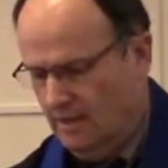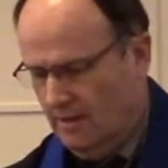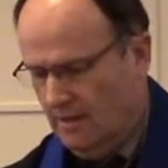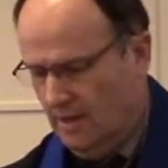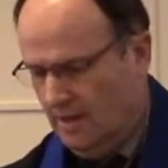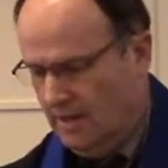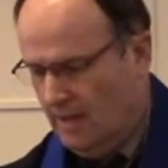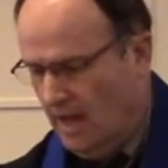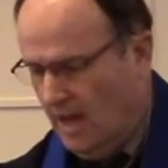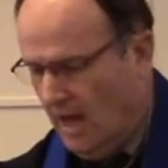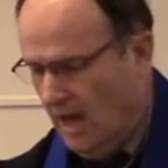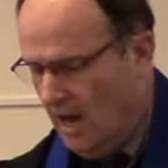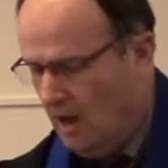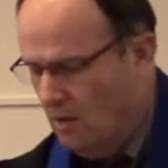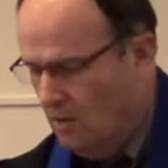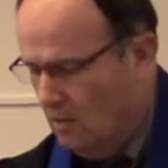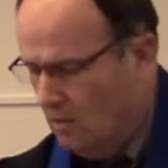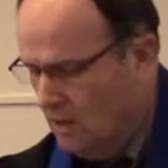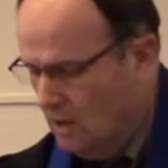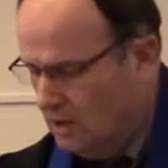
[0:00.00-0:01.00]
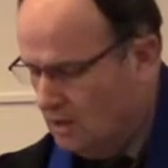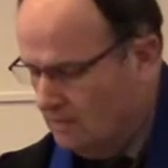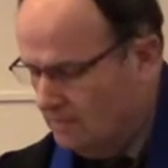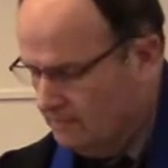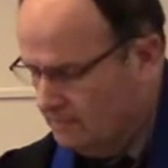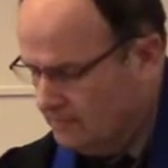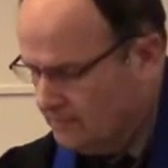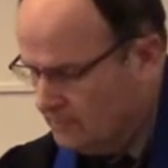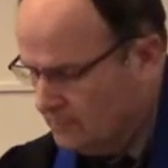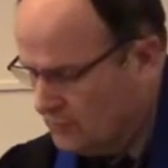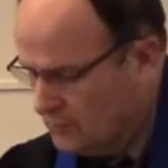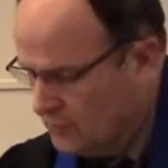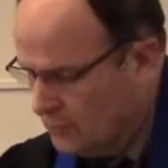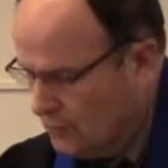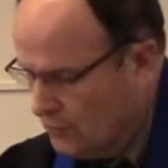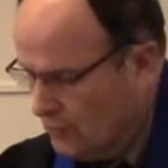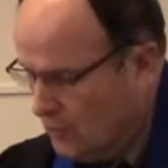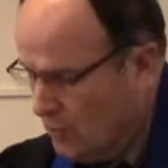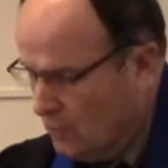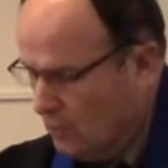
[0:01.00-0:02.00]
And how
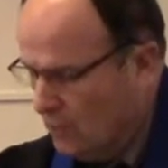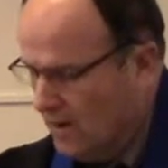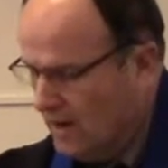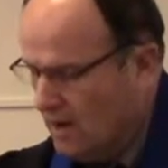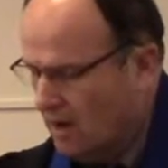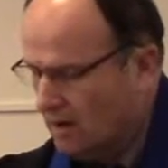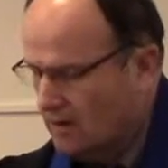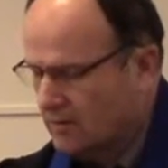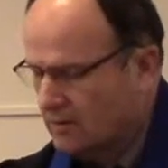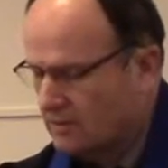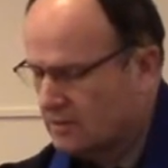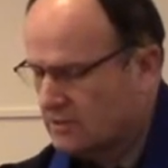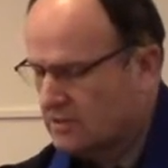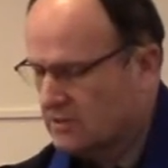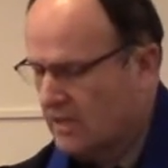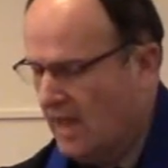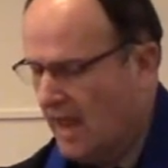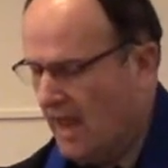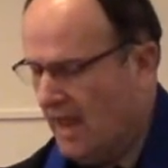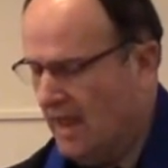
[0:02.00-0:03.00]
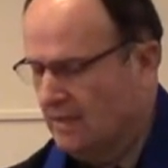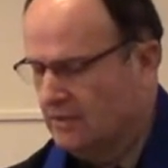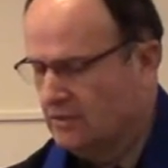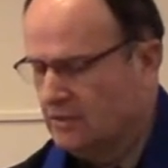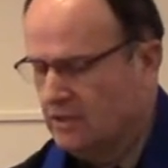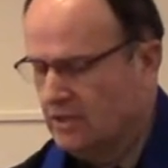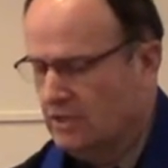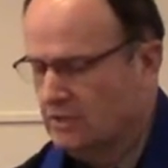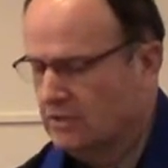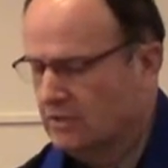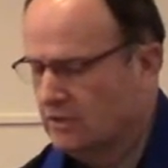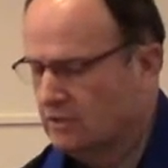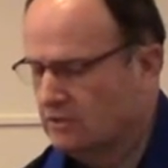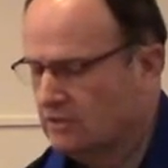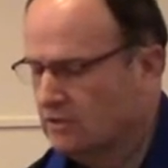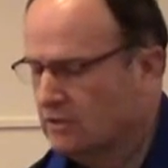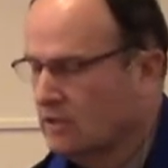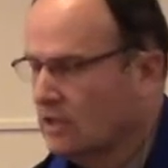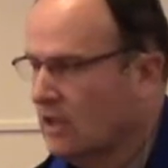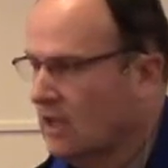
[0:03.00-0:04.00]
do we understand
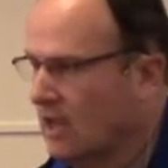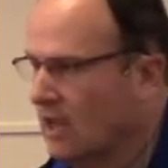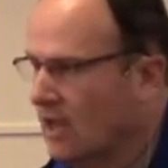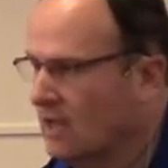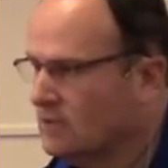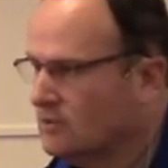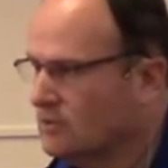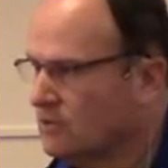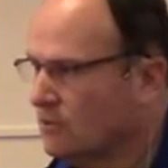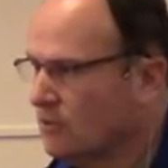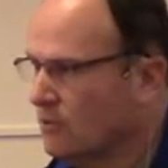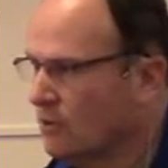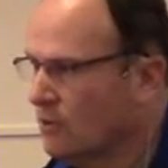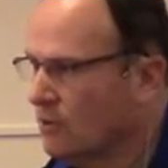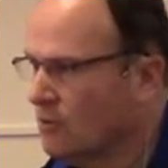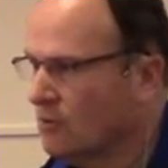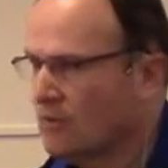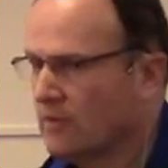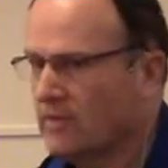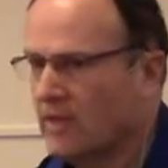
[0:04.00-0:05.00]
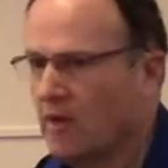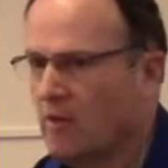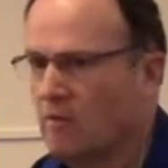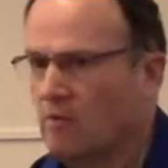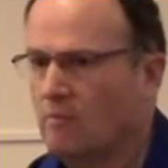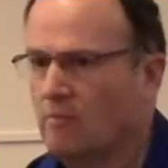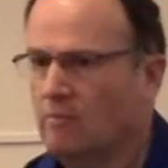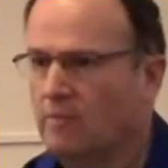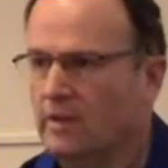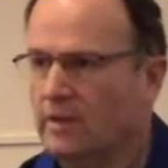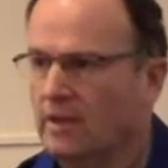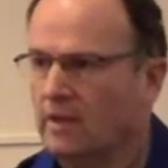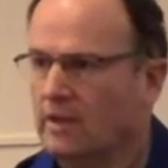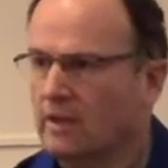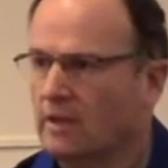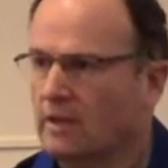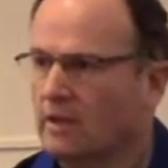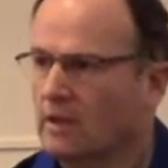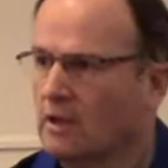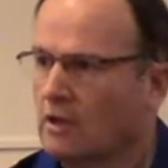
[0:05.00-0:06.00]
Jesus as the Word without,
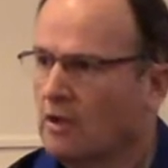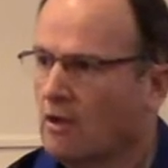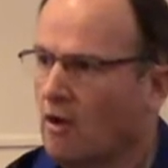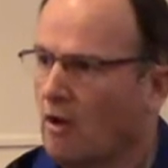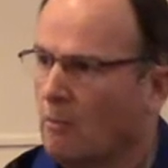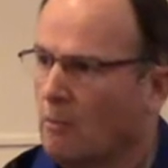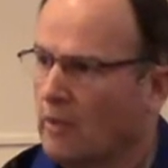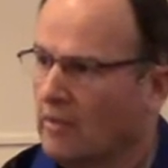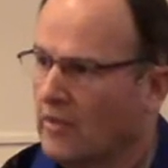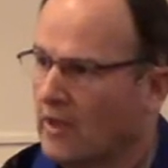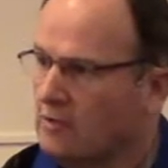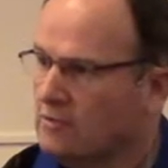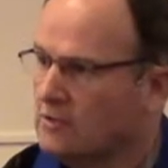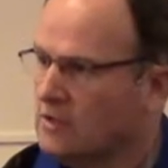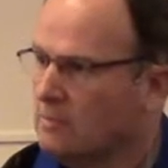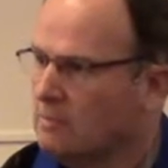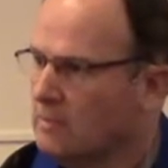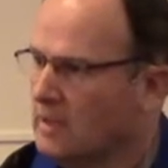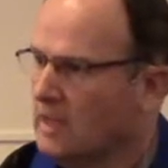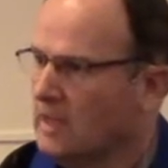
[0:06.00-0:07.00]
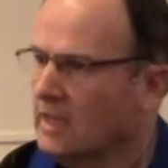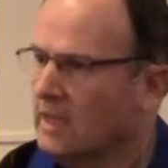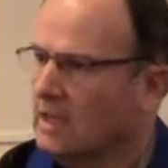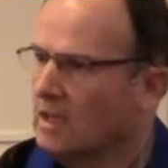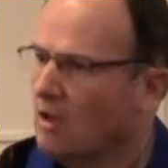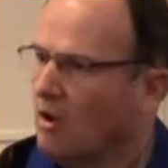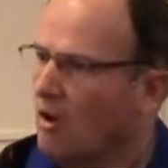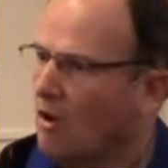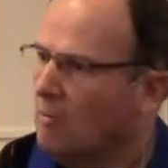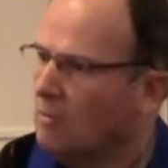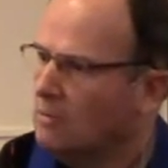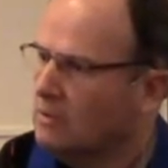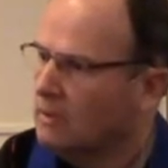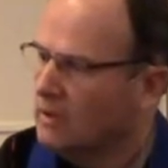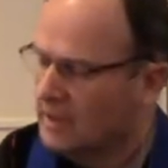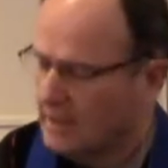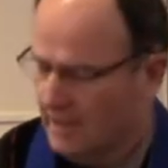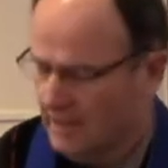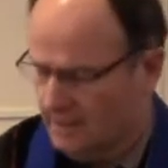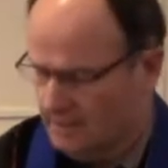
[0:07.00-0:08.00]
being, without it being
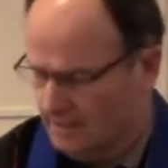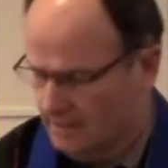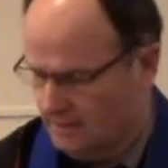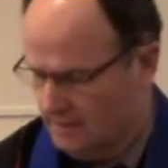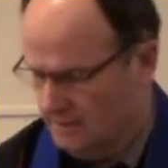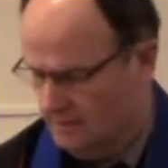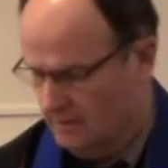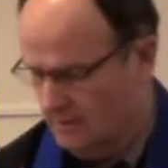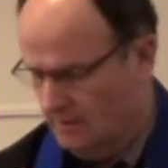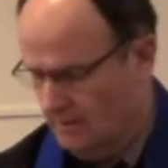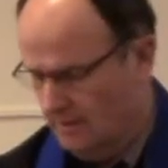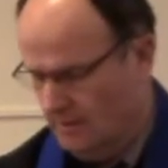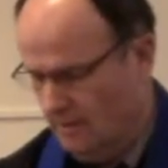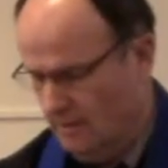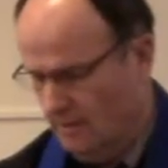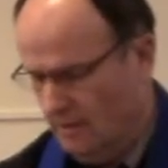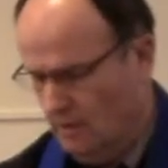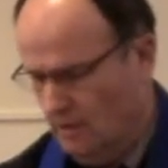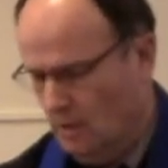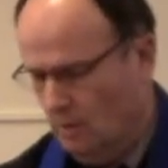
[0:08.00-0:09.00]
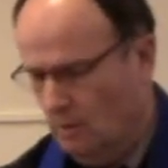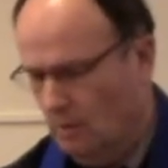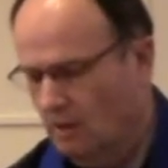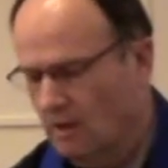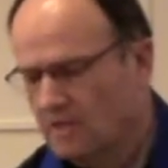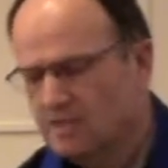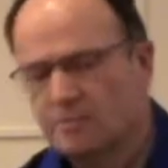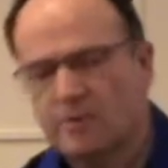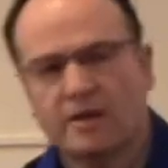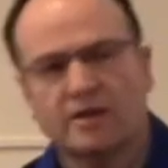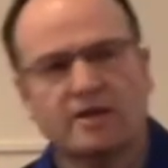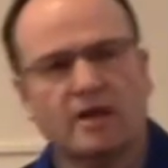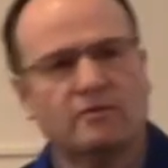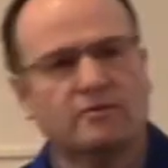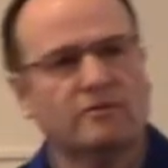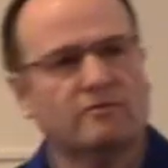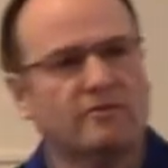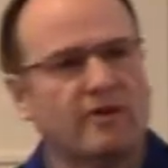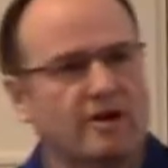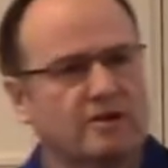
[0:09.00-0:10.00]
complicated? Well, let's break down
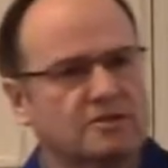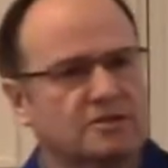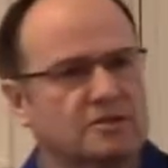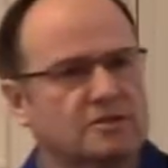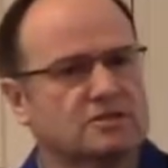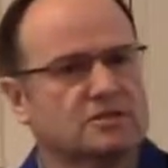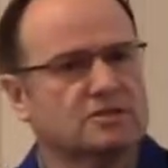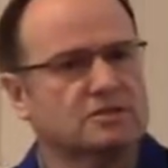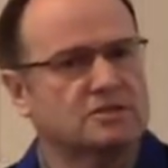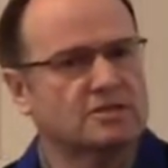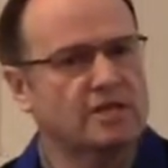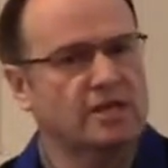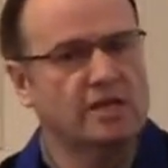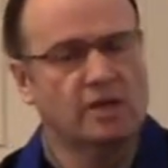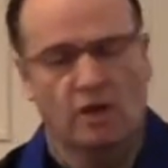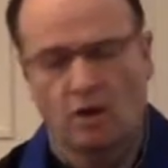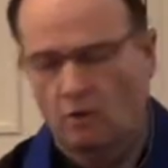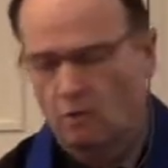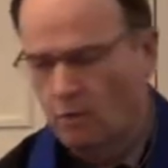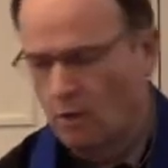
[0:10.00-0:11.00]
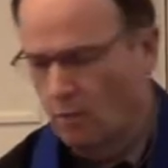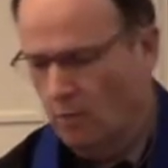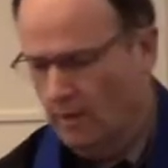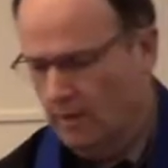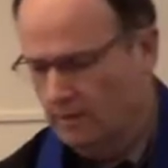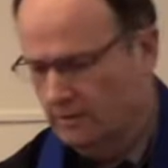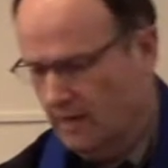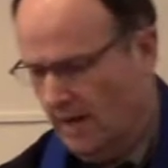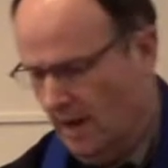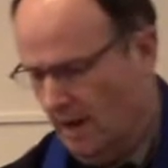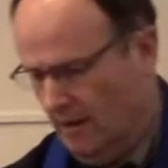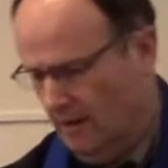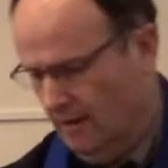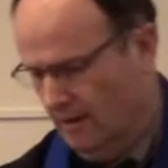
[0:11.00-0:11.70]
the verses and see what we learn.